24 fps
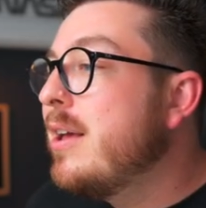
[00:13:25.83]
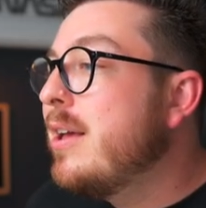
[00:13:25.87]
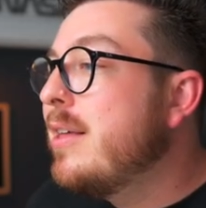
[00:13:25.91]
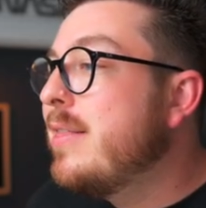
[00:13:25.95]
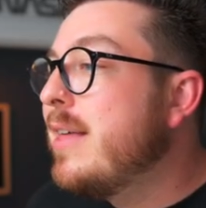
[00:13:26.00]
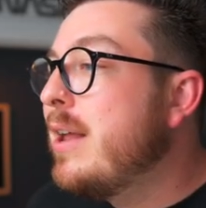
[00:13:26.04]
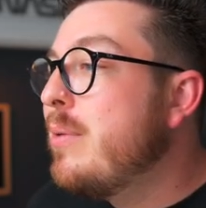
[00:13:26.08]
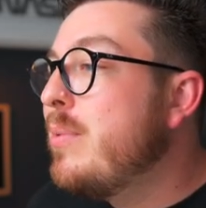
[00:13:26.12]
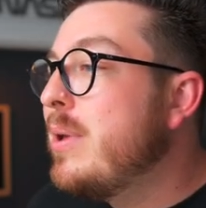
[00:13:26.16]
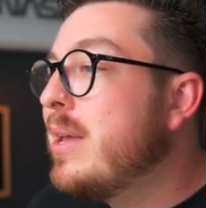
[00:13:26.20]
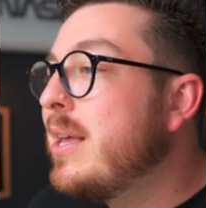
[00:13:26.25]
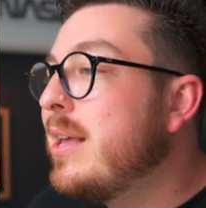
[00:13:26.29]

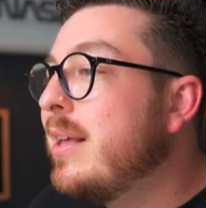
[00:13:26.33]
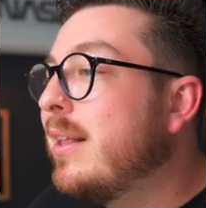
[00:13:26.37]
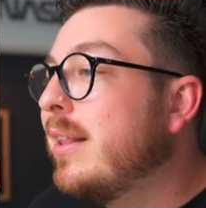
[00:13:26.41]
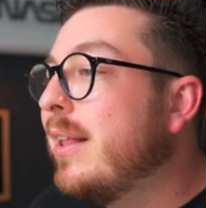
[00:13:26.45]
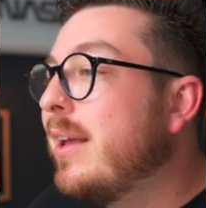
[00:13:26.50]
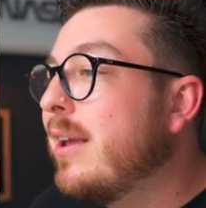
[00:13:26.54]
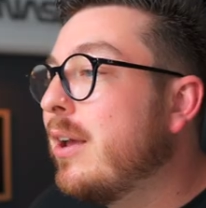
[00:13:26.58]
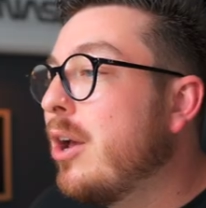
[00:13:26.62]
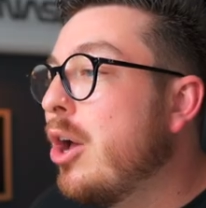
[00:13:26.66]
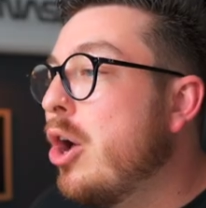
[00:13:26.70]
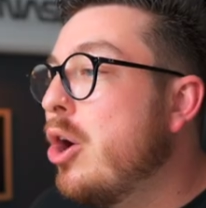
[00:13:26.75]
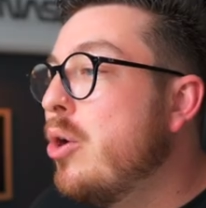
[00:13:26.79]
Then we can
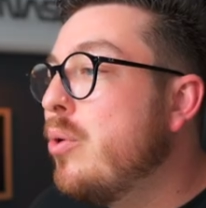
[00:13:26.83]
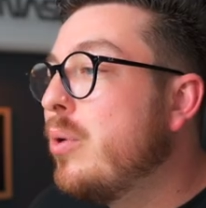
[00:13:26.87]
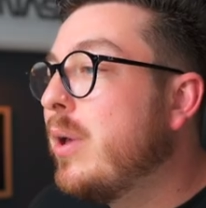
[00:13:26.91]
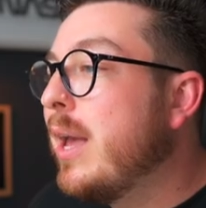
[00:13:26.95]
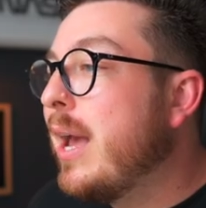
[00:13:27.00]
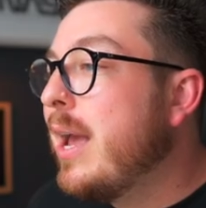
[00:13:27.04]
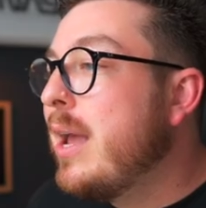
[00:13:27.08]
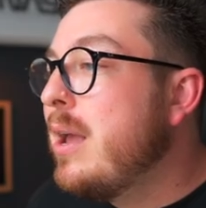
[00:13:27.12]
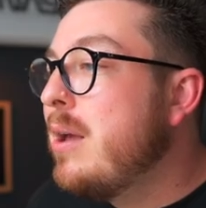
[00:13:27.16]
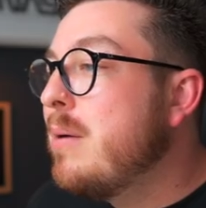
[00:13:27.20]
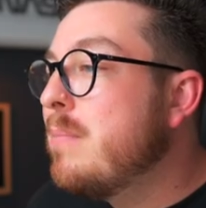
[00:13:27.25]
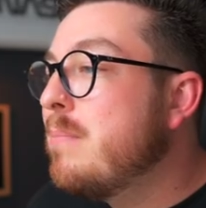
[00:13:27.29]
click
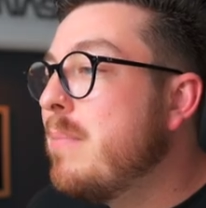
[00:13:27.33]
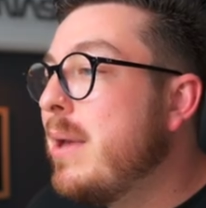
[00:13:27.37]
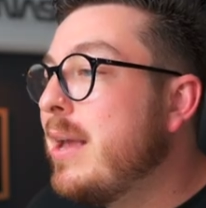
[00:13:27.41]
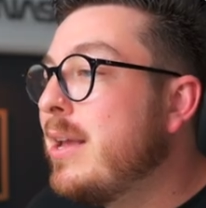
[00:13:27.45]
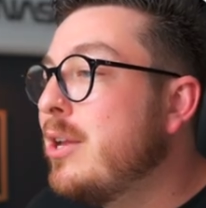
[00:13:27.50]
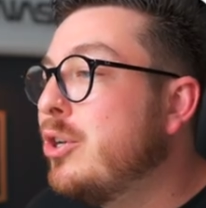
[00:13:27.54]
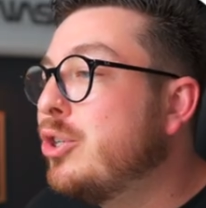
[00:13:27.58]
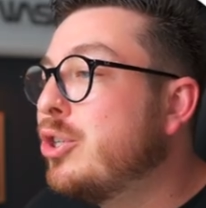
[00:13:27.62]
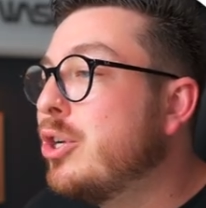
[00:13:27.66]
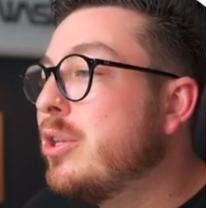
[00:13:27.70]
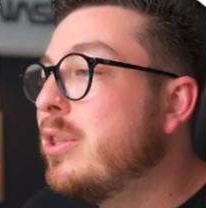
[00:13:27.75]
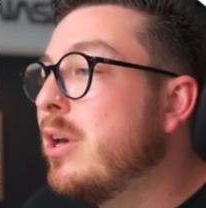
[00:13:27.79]
OK,
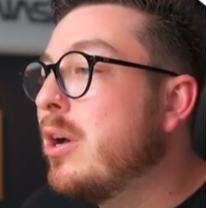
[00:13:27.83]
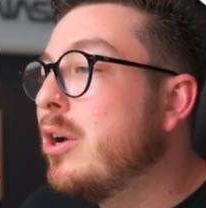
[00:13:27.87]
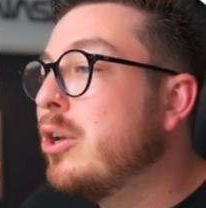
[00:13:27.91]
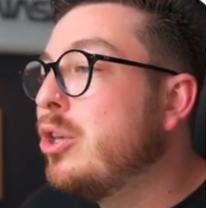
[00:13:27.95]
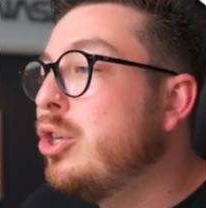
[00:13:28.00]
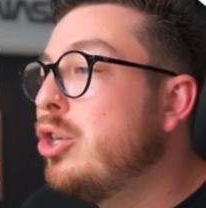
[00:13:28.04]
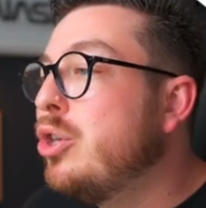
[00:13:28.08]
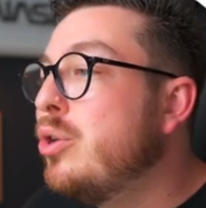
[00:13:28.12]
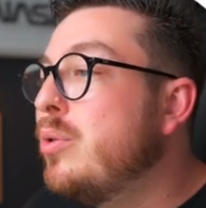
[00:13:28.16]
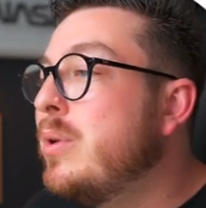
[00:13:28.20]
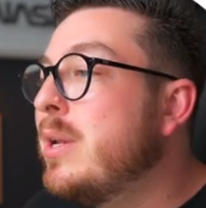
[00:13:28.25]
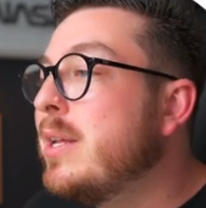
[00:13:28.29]
making sure that our
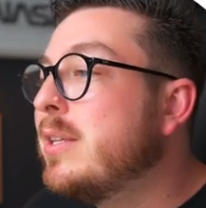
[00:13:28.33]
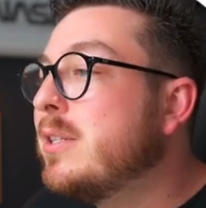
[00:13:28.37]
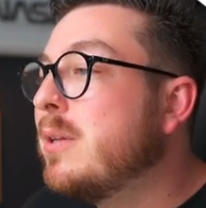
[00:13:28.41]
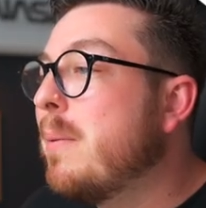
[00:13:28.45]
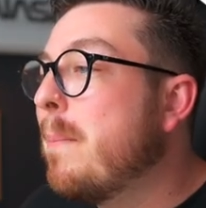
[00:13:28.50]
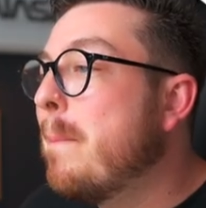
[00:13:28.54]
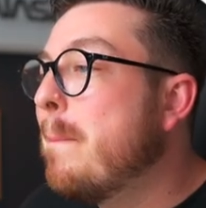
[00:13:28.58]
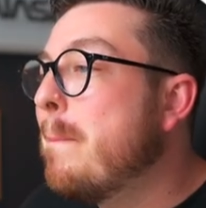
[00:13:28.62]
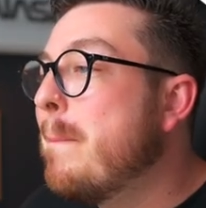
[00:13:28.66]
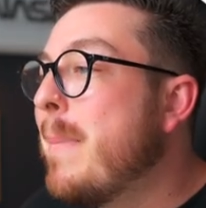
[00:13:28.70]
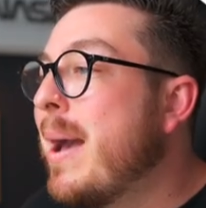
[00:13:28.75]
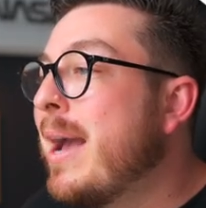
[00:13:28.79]
units
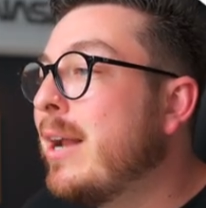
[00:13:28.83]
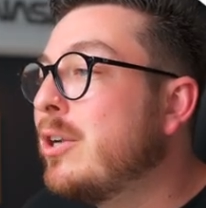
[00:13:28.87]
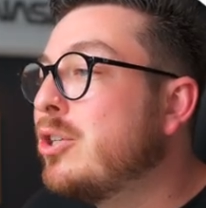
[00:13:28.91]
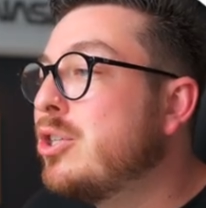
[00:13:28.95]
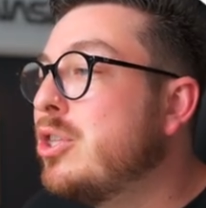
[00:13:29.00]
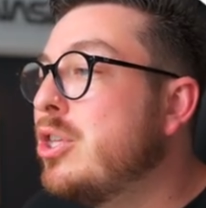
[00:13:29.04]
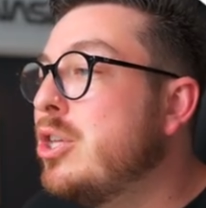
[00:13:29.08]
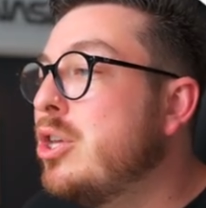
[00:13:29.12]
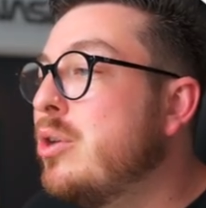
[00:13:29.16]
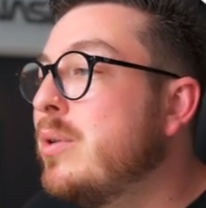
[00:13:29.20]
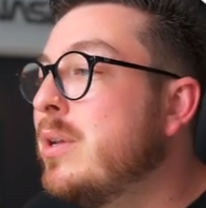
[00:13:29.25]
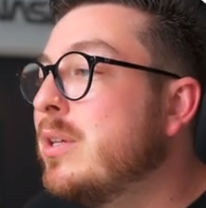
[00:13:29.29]
match
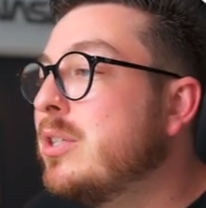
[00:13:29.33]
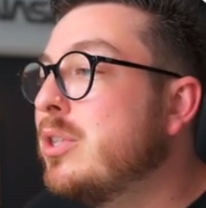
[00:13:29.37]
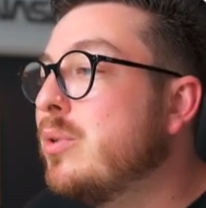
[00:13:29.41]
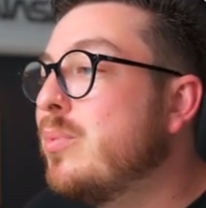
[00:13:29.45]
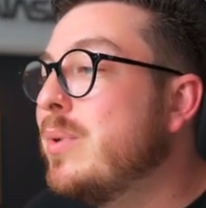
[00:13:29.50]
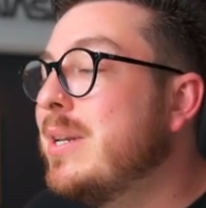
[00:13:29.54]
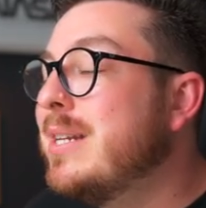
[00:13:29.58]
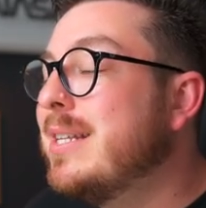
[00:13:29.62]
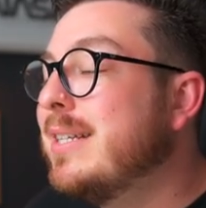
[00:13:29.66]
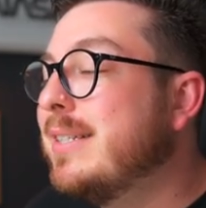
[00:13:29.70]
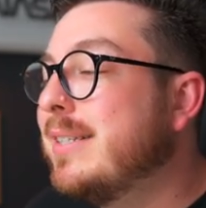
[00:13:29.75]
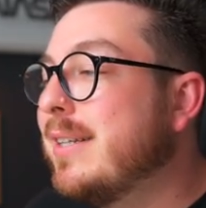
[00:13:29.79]
the units that
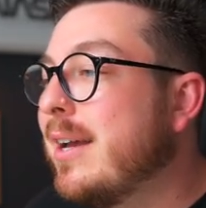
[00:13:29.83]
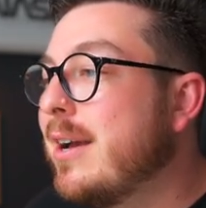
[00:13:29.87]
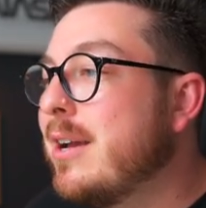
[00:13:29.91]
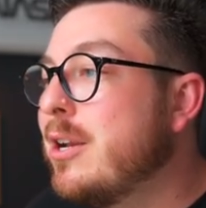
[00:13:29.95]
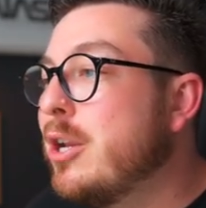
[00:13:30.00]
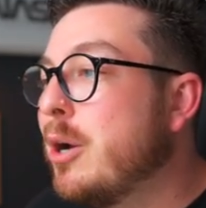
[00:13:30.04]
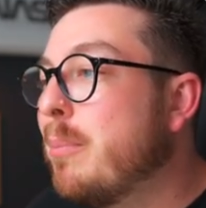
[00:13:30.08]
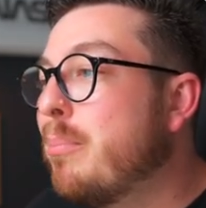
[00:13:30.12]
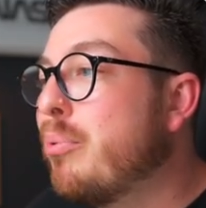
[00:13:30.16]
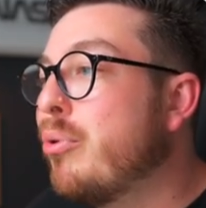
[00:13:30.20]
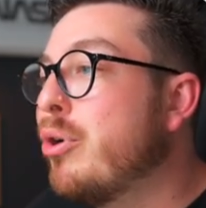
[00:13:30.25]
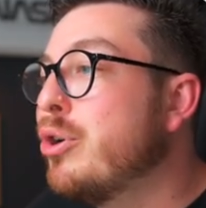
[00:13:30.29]
we
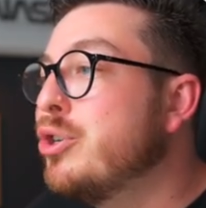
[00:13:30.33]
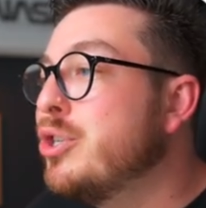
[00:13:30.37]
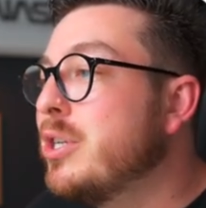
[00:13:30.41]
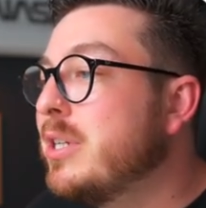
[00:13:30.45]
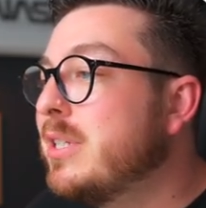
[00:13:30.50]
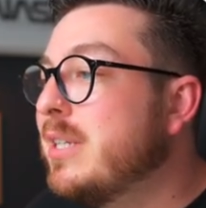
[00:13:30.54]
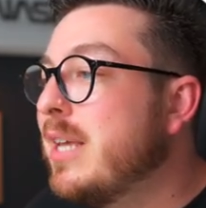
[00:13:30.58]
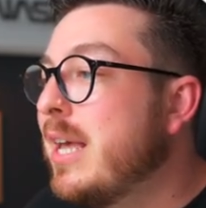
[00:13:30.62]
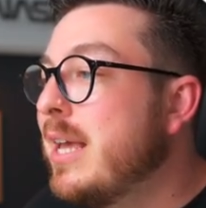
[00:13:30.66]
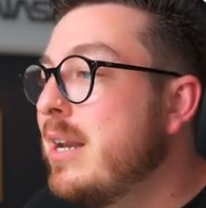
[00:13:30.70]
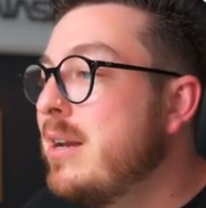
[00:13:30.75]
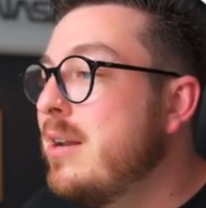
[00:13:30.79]
designed our
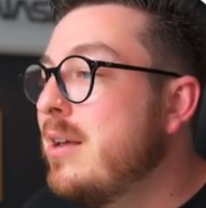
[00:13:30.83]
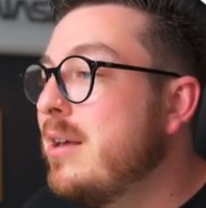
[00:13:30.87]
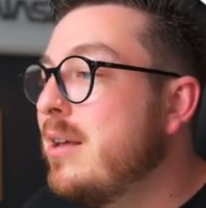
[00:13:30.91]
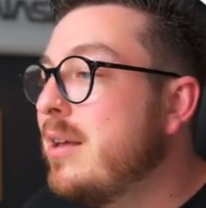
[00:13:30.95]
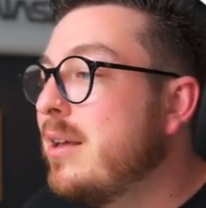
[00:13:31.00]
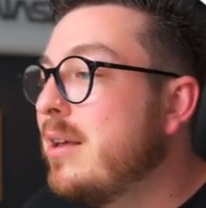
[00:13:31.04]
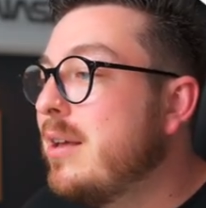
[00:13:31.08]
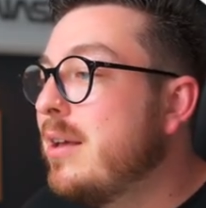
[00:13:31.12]
project in.